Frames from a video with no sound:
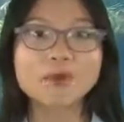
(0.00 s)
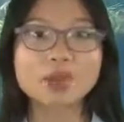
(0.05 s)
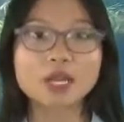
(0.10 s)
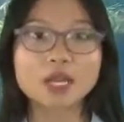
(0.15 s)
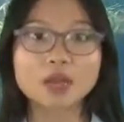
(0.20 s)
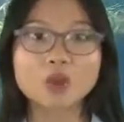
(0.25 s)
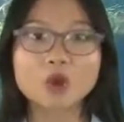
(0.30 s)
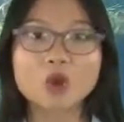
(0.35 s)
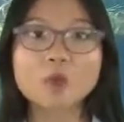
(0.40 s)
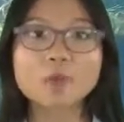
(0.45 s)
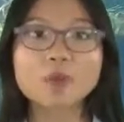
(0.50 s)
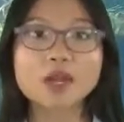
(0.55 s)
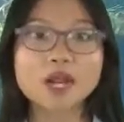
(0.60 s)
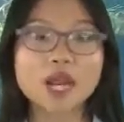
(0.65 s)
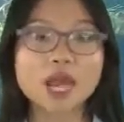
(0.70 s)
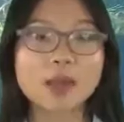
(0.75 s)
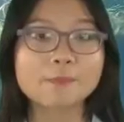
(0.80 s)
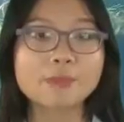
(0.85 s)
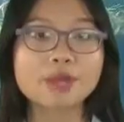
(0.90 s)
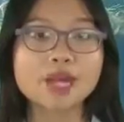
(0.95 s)
Poor
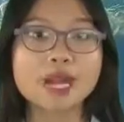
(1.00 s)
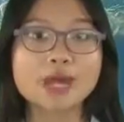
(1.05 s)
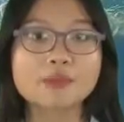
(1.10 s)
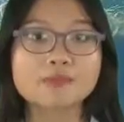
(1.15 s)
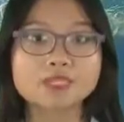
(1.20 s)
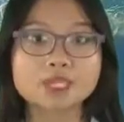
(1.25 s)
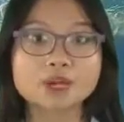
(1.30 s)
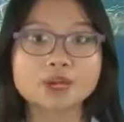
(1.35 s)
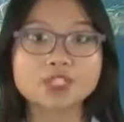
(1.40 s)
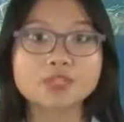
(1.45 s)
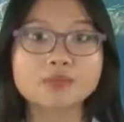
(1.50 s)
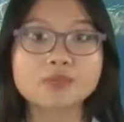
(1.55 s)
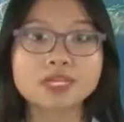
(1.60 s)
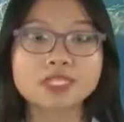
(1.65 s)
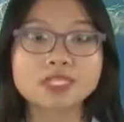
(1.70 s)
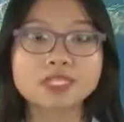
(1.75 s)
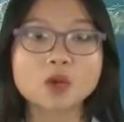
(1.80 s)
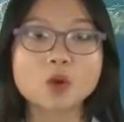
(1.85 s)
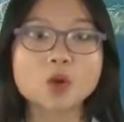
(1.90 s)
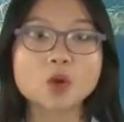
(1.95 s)
posture and clothing that
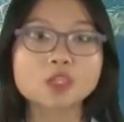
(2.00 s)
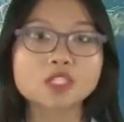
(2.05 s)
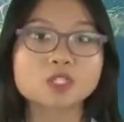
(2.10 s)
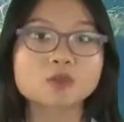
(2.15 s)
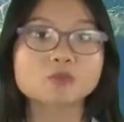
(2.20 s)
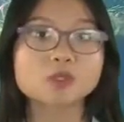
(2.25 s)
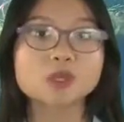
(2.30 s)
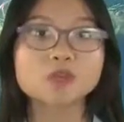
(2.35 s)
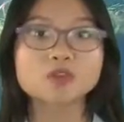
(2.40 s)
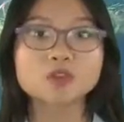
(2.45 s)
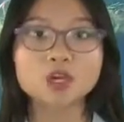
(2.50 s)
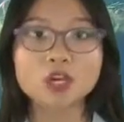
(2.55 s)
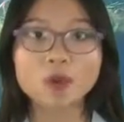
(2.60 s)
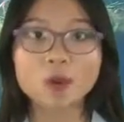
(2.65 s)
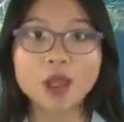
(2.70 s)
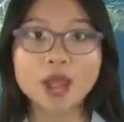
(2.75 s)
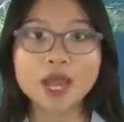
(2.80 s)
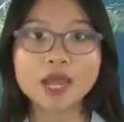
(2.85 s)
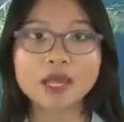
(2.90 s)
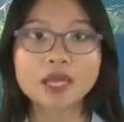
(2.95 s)
doesn't fit well can
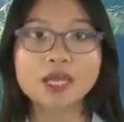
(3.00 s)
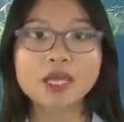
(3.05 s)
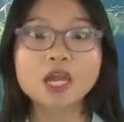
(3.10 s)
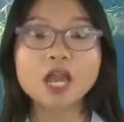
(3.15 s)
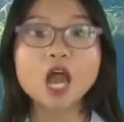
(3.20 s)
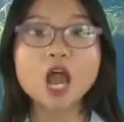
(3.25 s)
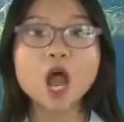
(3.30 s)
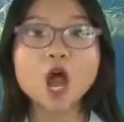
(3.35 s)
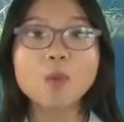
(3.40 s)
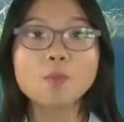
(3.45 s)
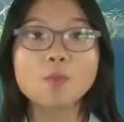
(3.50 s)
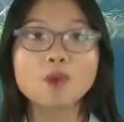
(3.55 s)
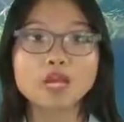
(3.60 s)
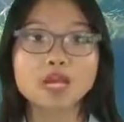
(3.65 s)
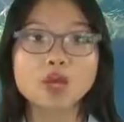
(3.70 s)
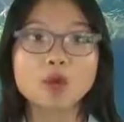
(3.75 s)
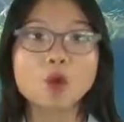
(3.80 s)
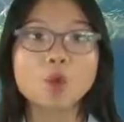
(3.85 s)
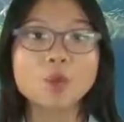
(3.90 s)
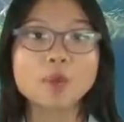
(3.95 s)
contribute to making
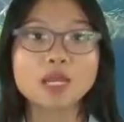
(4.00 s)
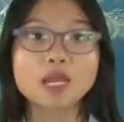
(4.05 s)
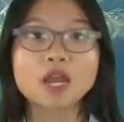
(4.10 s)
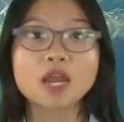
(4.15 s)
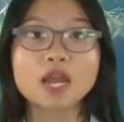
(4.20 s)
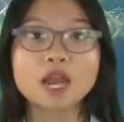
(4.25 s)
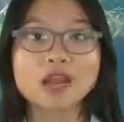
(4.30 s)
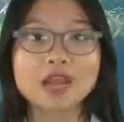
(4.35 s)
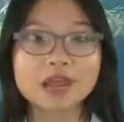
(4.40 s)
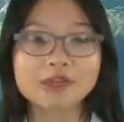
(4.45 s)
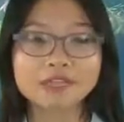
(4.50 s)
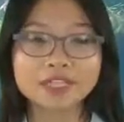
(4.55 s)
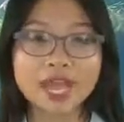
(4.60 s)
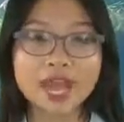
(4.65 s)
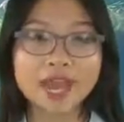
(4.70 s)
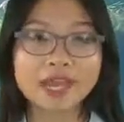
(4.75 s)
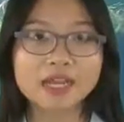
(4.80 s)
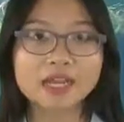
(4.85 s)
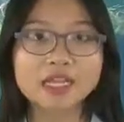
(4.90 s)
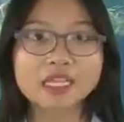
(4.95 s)
your back bulge or
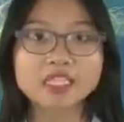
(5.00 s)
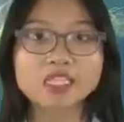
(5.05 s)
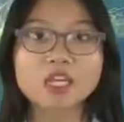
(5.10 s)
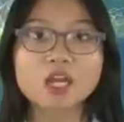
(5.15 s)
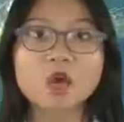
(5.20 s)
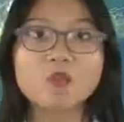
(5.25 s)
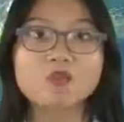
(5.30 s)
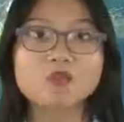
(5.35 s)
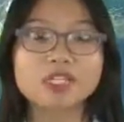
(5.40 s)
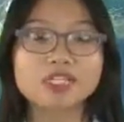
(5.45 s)
appear lumpy.